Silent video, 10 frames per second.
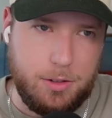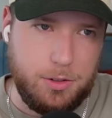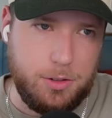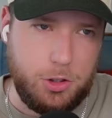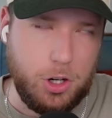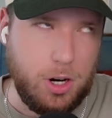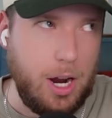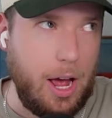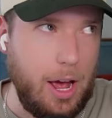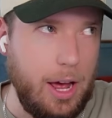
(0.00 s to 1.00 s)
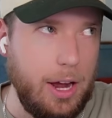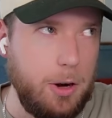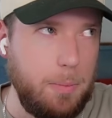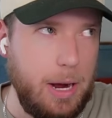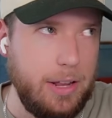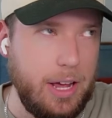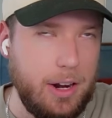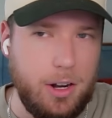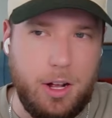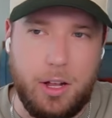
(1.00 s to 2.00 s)
Sure, I don't mind
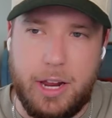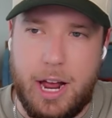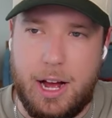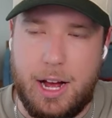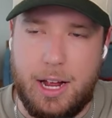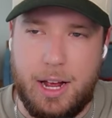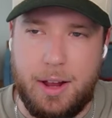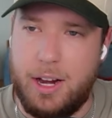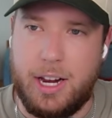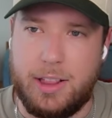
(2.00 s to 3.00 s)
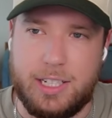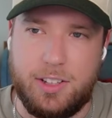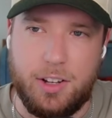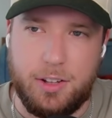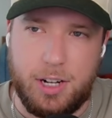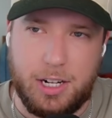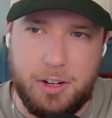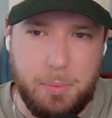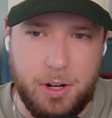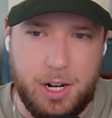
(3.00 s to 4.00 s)
that at all. Yeah, and again, that's another knock
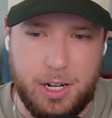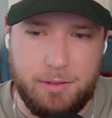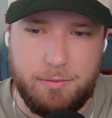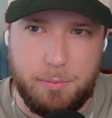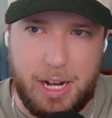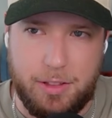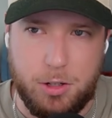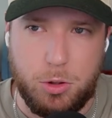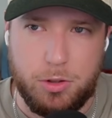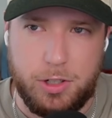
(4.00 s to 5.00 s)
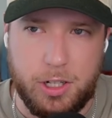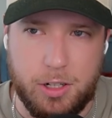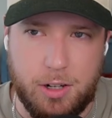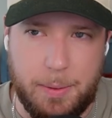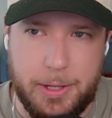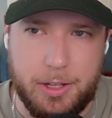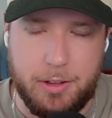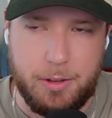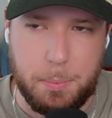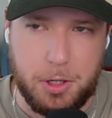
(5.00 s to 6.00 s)
you put on Matthew Golden here. I mean,
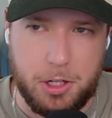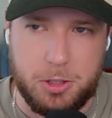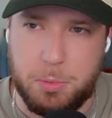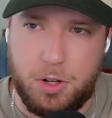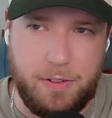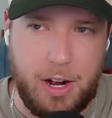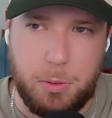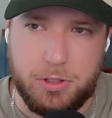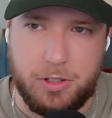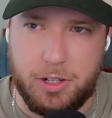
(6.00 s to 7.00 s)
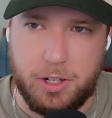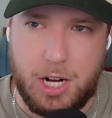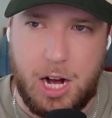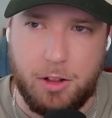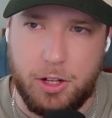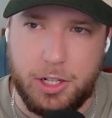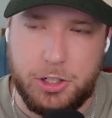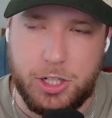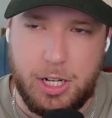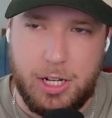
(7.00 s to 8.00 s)
the production profile wasn't there in
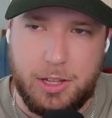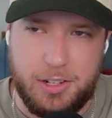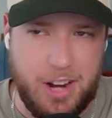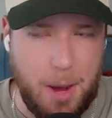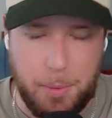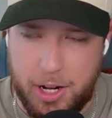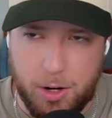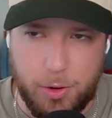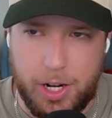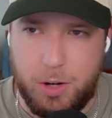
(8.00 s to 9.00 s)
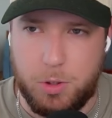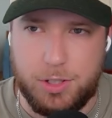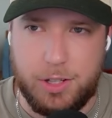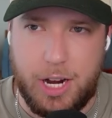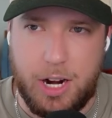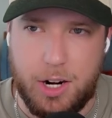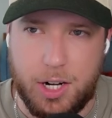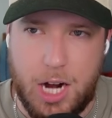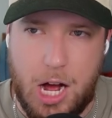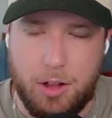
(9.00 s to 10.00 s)
college. The dominator rating wasn't there
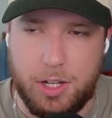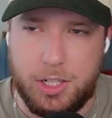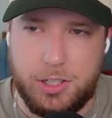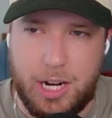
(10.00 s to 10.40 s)
in college.